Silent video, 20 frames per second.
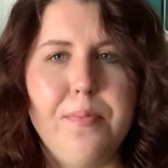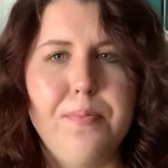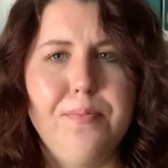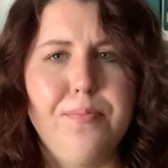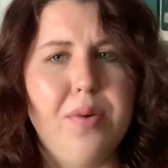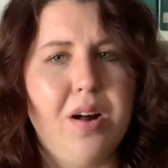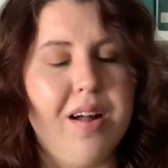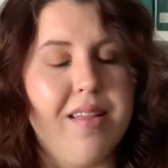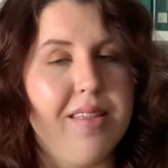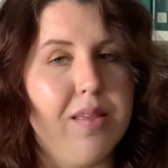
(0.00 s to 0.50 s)

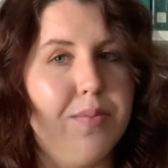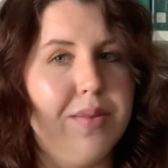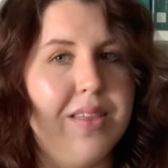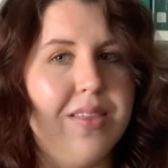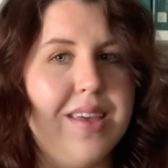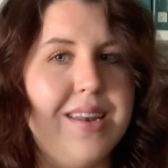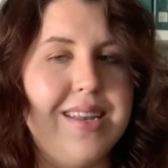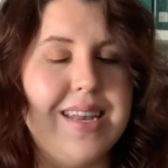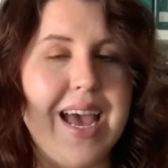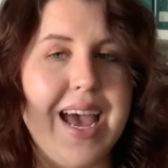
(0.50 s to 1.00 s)
possibly
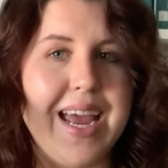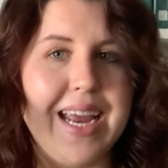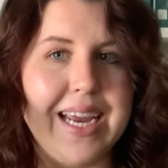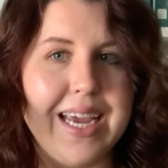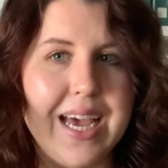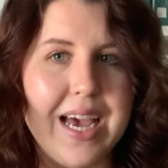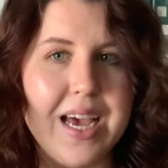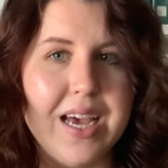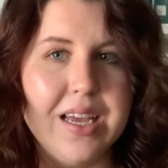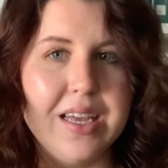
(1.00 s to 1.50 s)
the
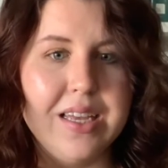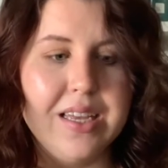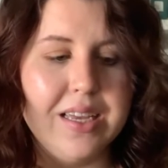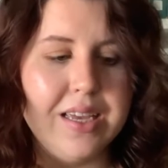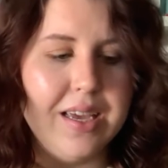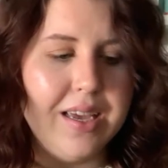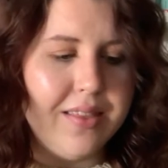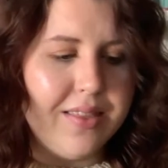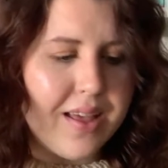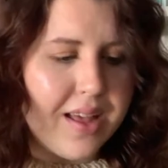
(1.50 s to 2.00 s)
Tanga,
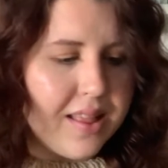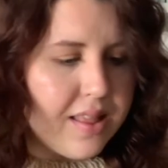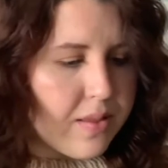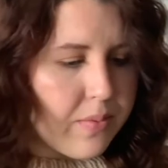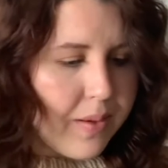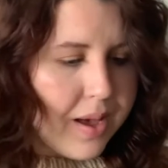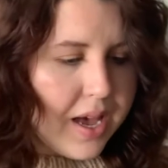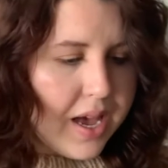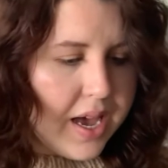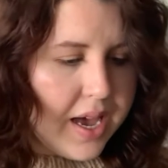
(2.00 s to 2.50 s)
and that's
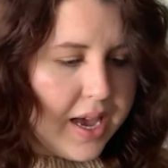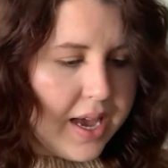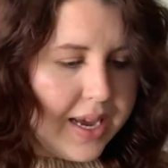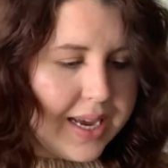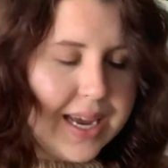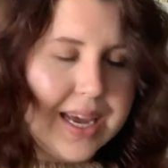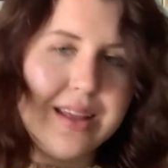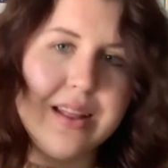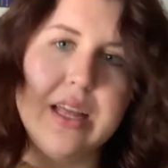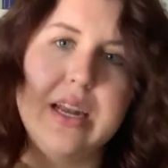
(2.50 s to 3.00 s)
by
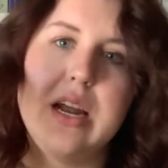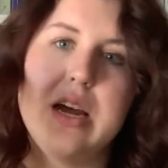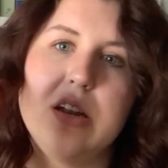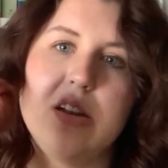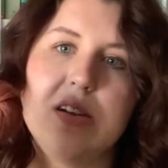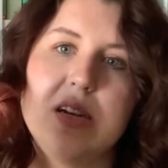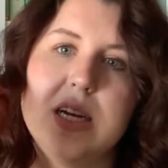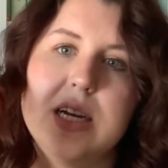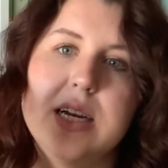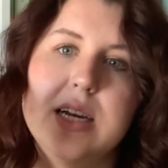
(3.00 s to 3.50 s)
Caitlin
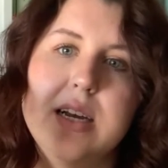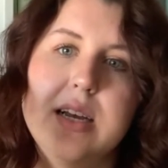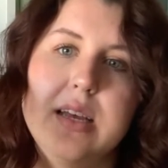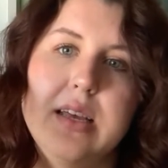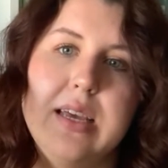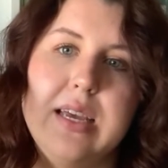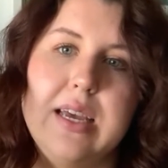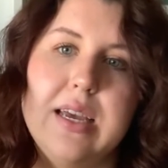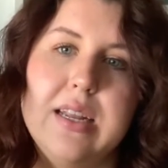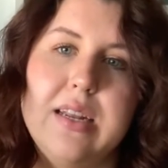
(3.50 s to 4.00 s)
Hunter.
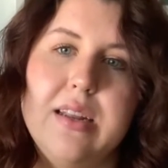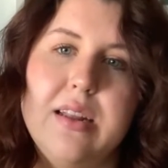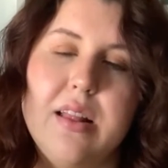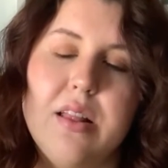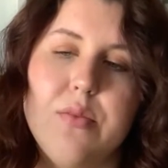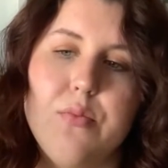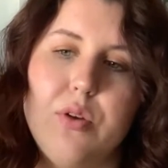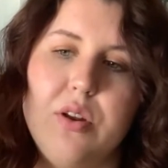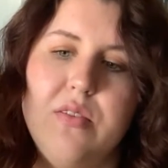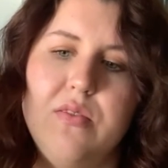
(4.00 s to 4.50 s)
And
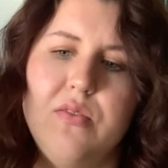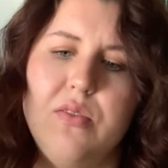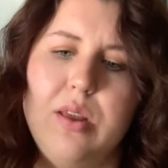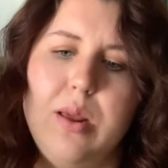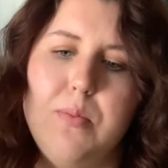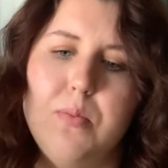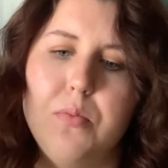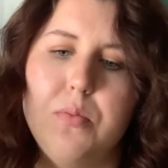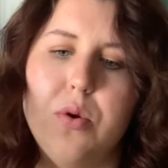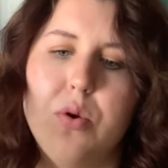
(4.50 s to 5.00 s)
it's one of the
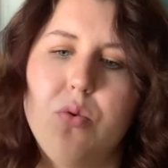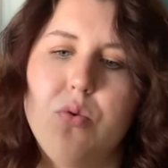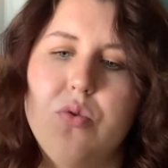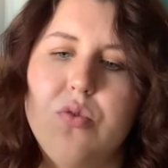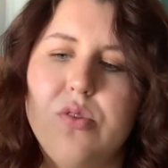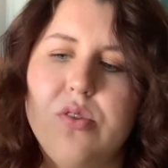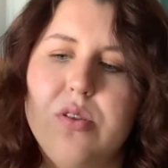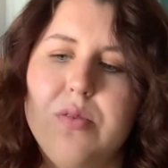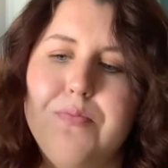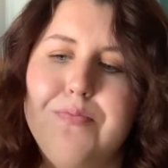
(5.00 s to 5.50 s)

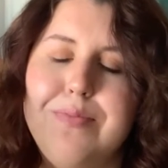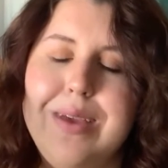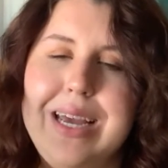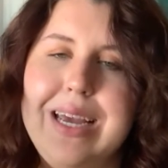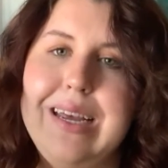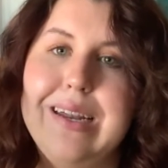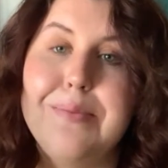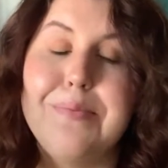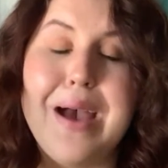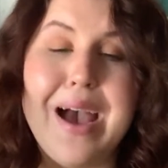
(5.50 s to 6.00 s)
most
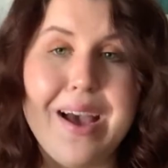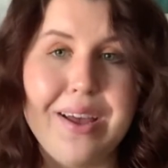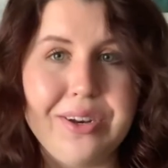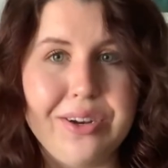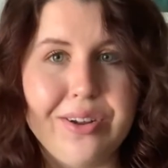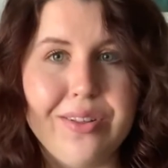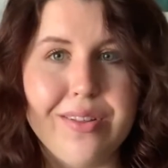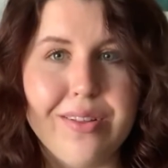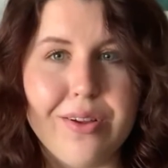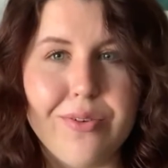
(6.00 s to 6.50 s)
made
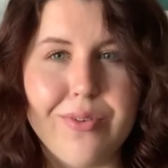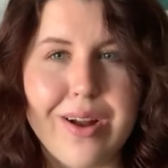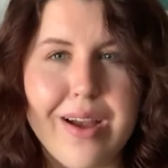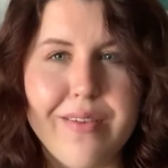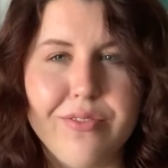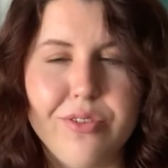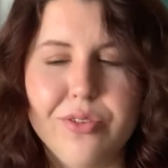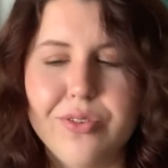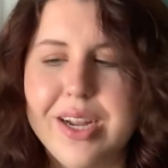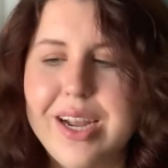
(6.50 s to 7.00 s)
patterns on
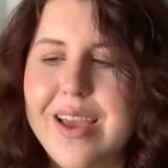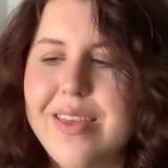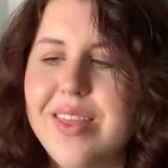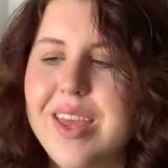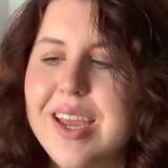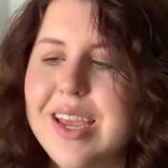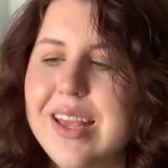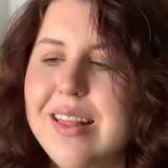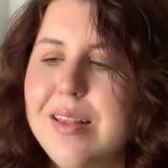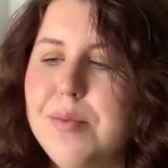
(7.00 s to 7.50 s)
Ravelry, I
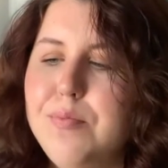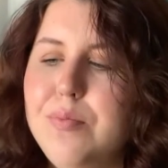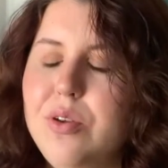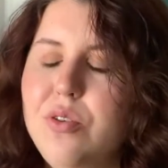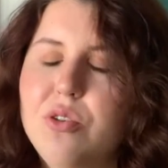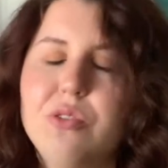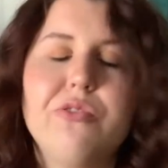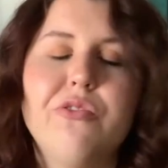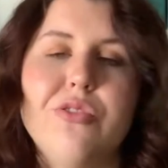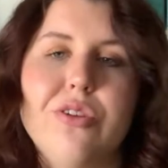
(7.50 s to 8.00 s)
think. It's a
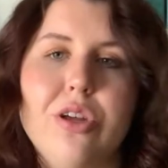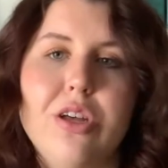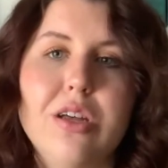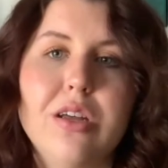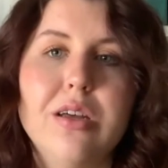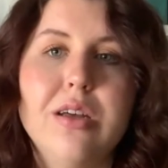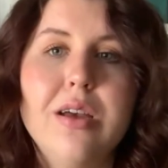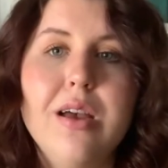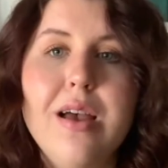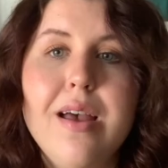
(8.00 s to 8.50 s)

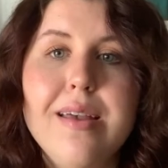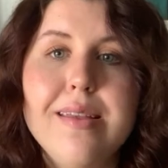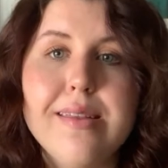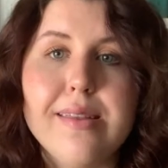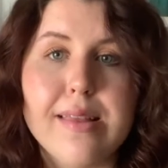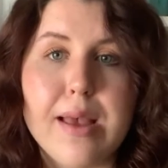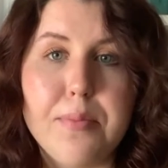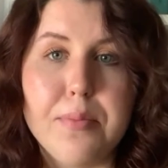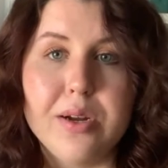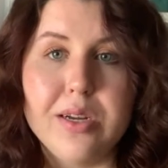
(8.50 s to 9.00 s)
beautiful
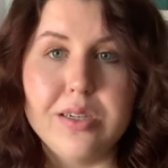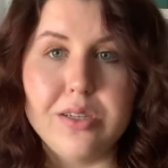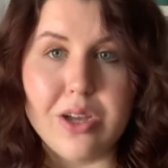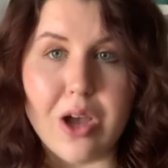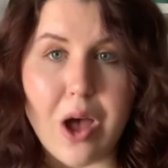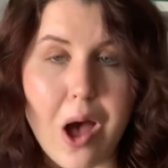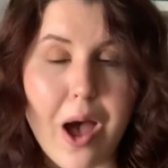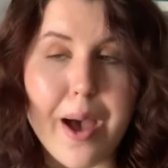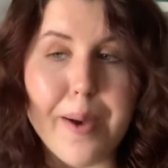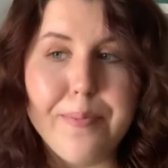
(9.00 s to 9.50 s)
summer
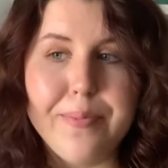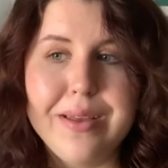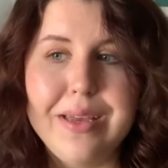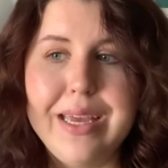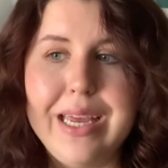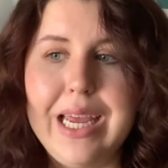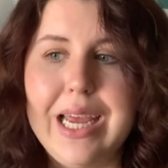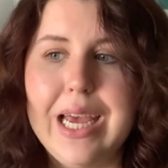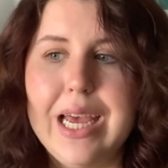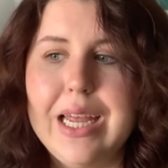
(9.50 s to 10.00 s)
top,
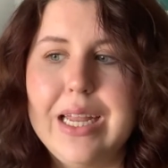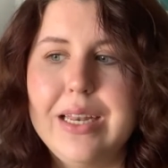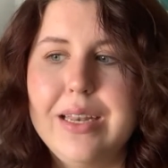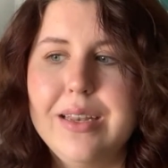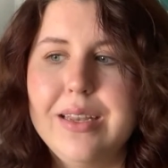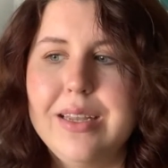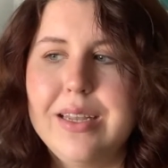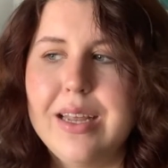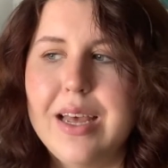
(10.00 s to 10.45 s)
and